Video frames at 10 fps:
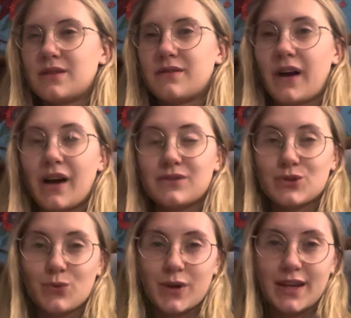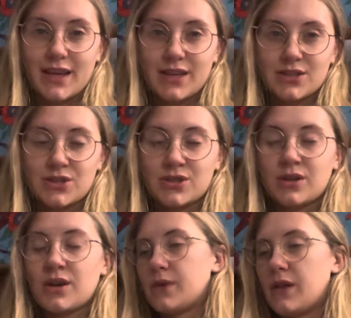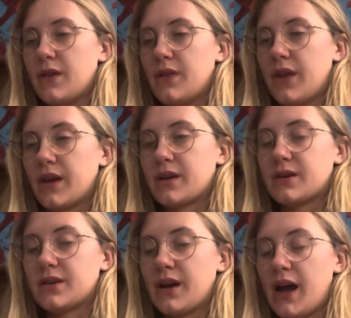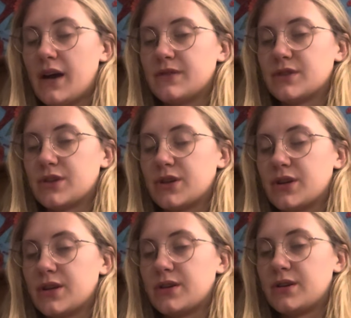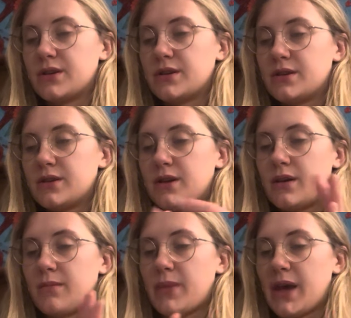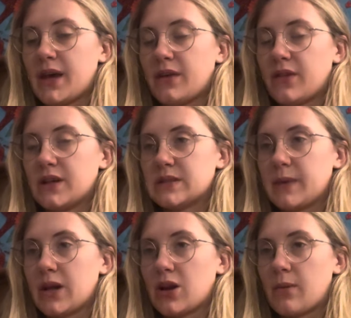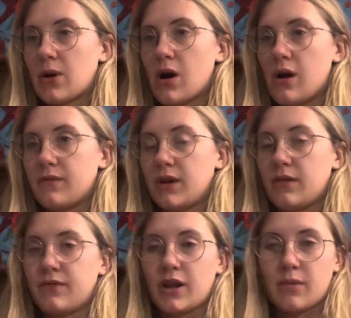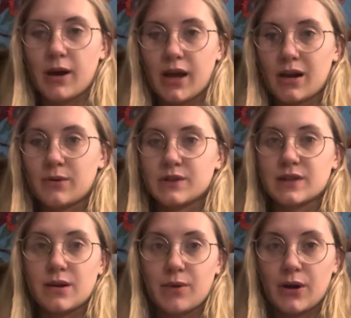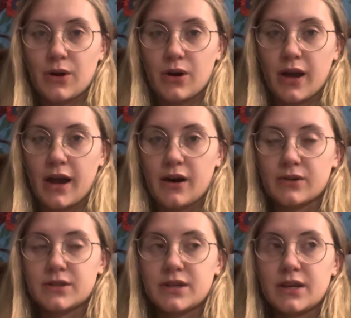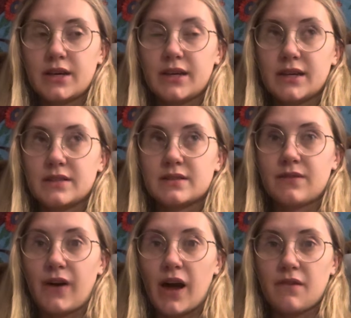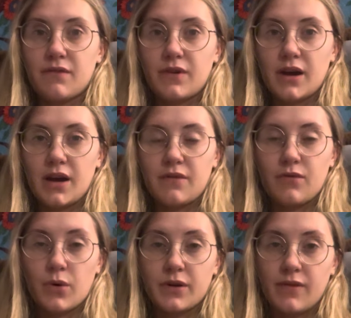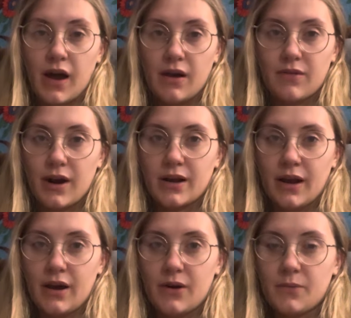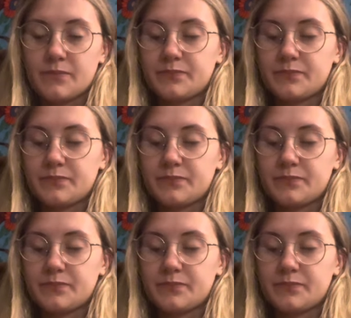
5.20ish. And then like after making this, making a cup of coffee, feeding my animals, letting my dog out. It's 5.45 uh, right now.